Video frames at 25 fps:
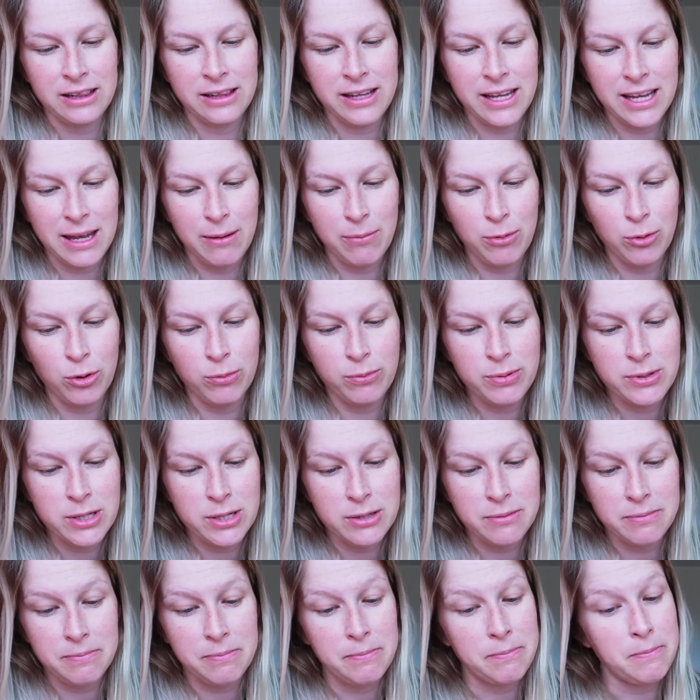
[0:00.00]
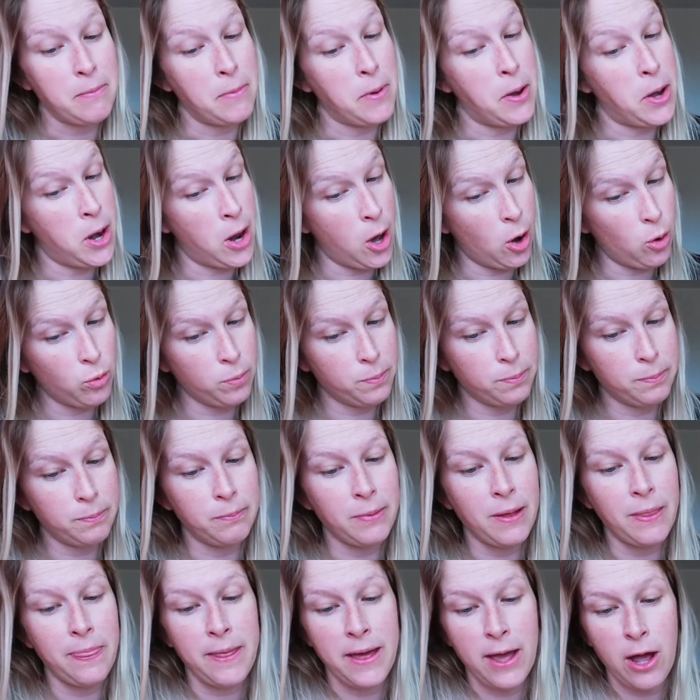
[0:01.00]
Leaky boobs, no,
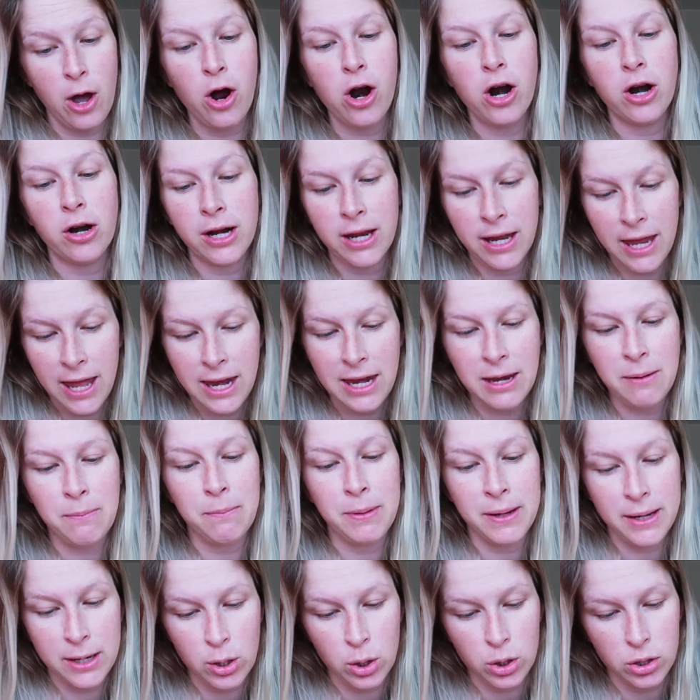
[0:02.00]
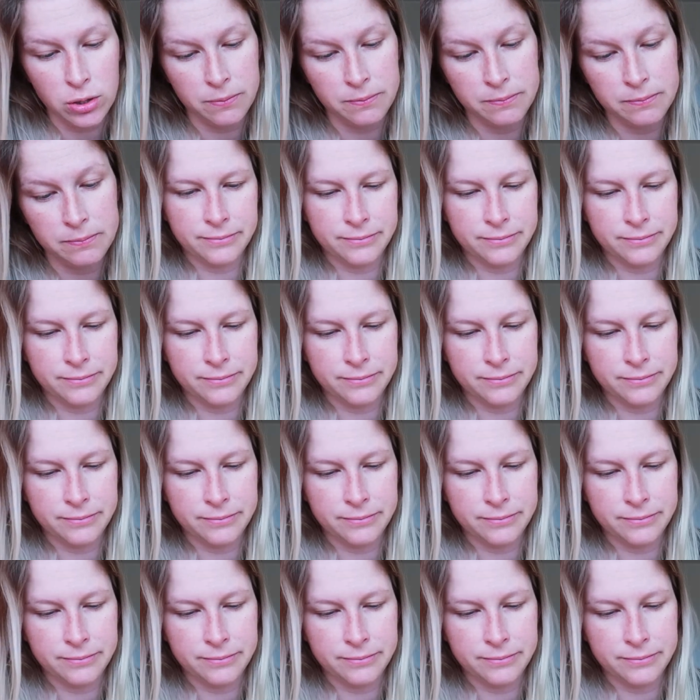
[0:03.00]
but they are getting bigger.